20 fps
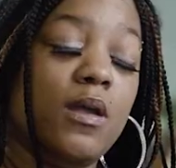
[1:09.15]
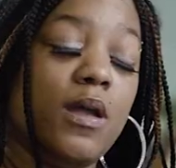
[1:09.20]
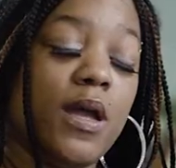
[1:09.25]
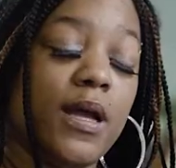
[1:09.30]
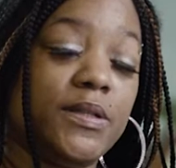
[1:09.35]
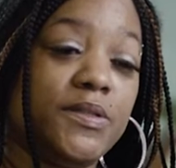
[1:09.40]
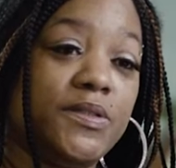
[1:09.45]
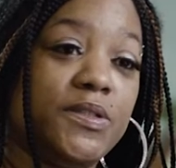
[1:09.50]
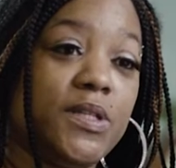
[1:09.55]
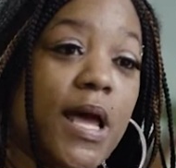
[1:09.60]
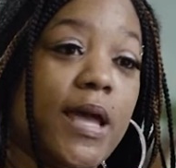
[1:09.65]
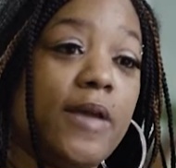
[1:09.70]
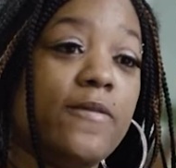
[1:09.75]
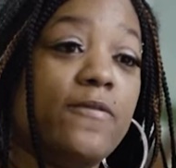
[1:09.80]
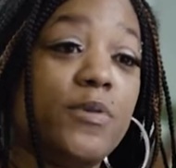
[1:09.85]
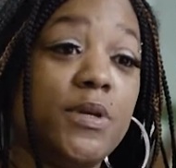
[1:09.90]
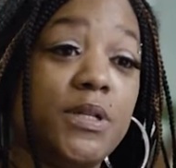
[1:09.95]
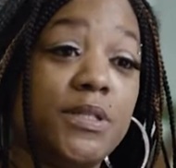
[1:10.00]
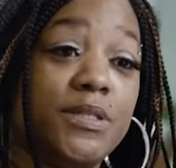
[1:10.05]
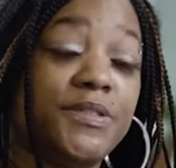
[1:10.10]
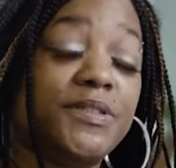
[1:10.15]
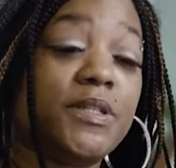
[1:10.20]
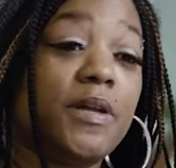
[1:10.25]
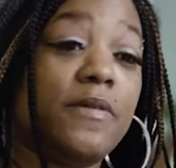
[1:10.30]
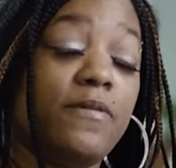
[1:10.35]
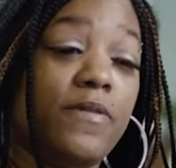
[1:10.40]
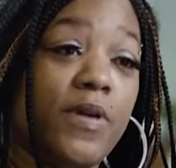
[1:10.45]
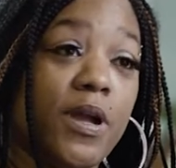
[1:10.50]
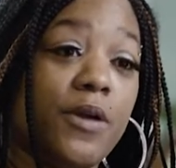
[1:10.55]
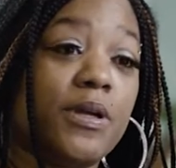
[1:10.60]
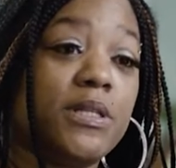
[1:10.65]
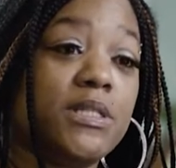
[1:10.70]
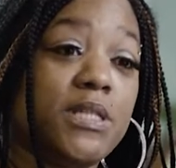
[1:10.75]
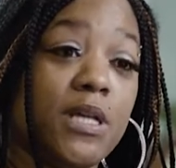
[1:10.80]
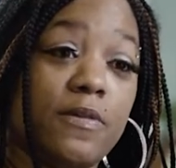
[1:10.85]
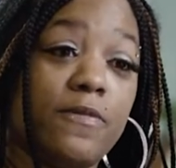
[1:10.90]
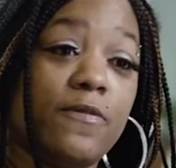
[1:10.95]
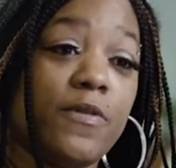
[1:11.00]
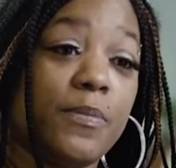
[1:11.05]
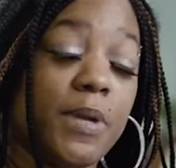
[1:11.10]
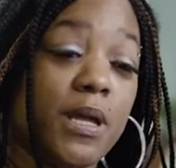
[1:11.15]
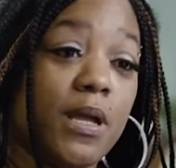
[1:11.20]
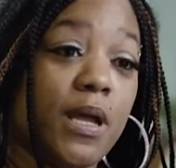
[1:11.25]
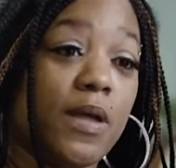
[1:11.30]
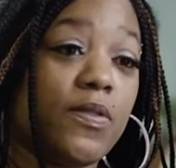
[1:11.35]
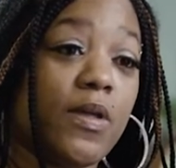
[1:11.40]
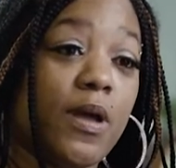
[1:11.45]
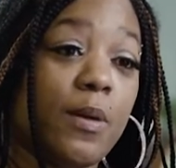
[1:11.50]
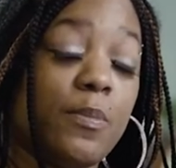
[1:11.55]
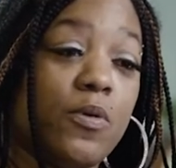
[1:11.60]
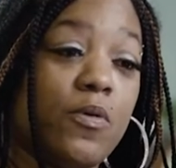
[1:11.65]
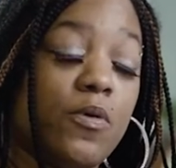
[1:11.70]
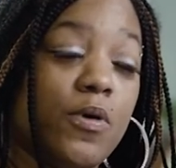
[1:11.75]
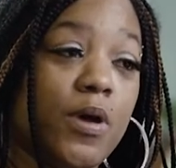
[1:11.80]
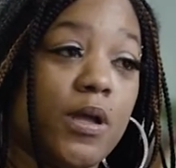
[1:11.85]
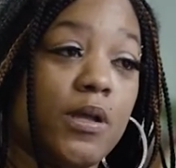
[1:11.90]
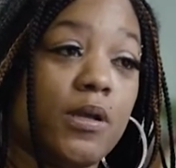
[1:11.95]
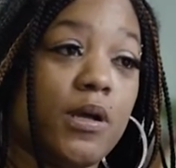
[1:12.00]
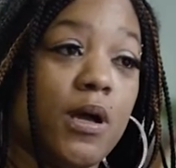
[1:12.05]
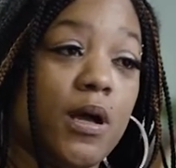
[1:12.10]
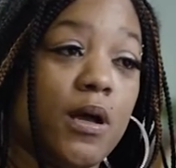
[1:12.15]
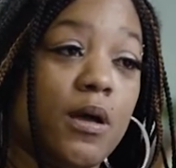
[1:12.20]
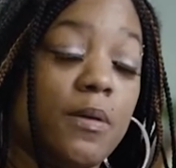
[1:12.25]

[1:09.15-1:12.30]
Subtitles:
Yes, life was very tough for me at that point.